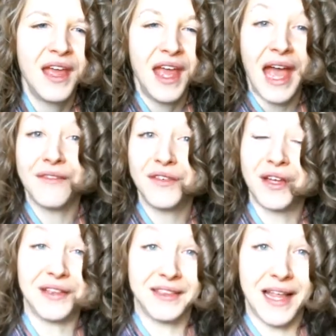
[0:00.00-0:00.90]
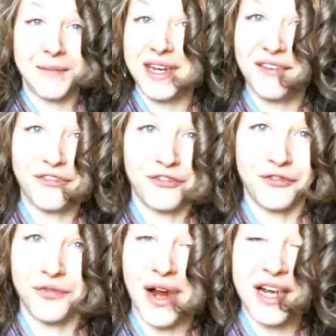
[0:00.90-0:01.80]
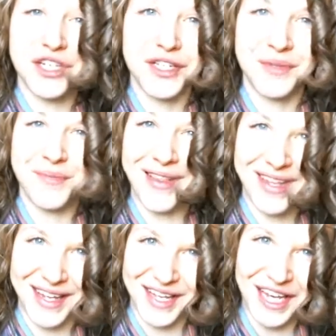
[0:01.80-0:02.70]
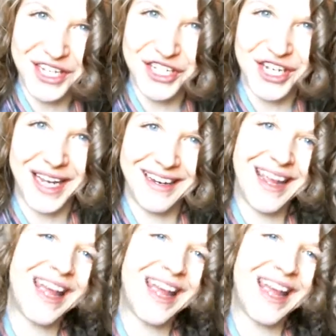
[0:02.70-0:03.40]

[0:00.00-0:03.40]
having a lemony, fresh smelling kitchen